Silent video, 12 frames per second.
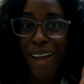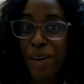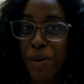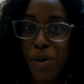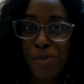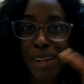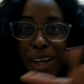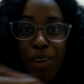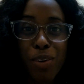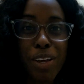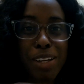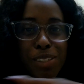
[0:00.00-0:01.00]
I hope that you
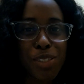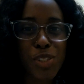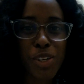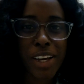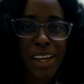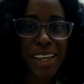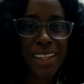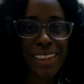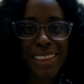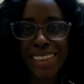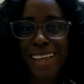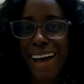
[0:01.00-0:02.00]
enjoyed
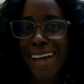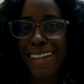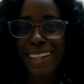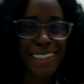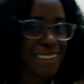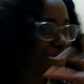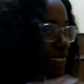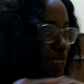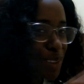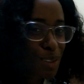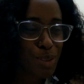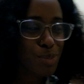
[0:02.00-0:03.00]
that
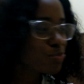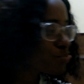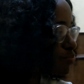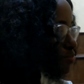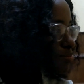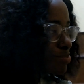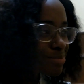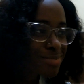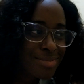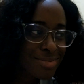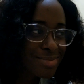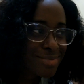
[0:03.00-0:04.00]
little
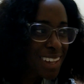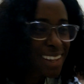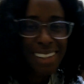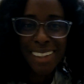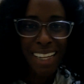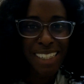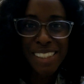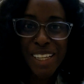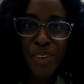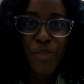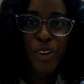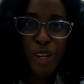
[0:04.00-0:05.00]

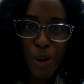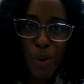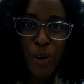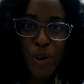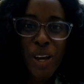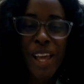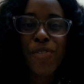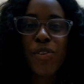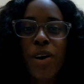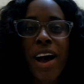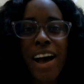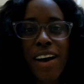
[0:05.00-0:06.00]
lighting video. If you
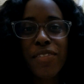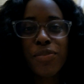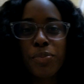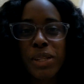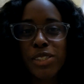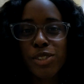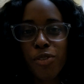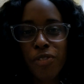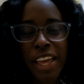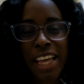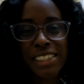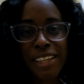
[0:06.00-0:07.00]
have, please don't
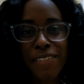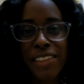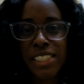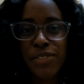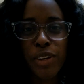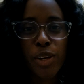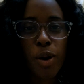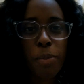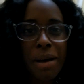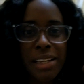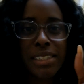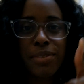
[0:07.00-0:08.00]
forget to give this video a
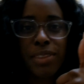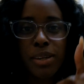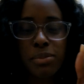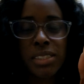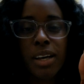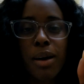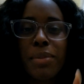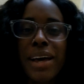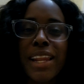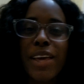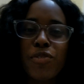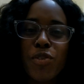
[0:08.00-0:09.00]
massive thumbs up,
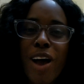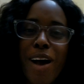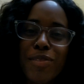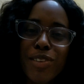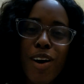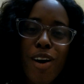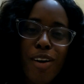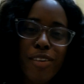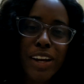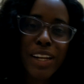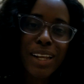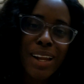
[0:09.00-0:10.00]
and if you have not
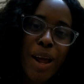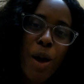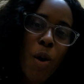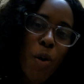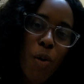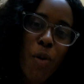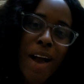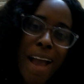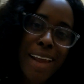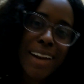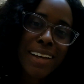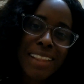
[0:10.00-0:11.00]
already, go
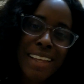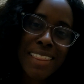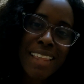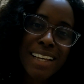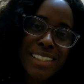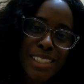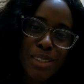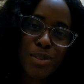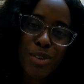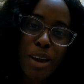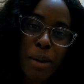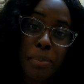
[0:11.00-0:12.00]
ahead and click that
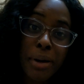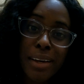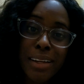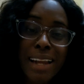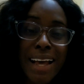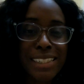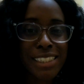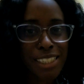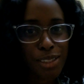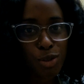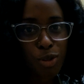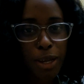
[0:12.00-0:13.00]
subscribe button and
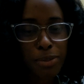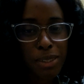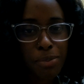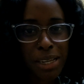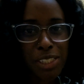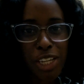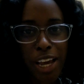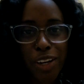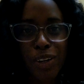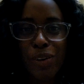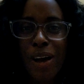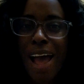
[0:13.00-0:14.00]
subscribe to my
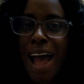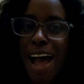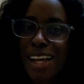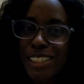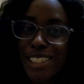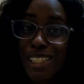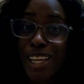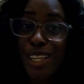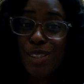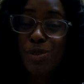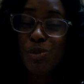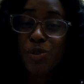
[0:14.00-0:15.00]
channel, and stay
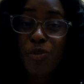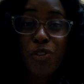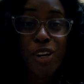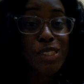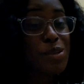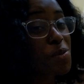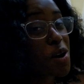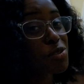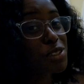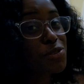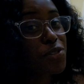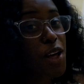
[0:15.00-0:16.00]
tuned for
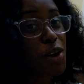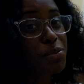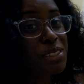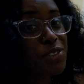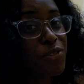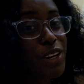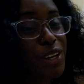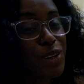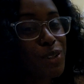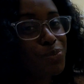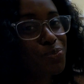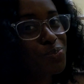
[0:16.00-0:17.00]
tomorrow's Vlogmas
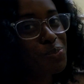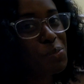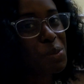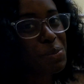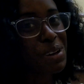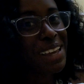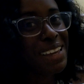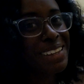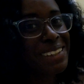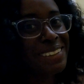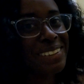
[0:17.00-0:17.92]
video. Bye bye.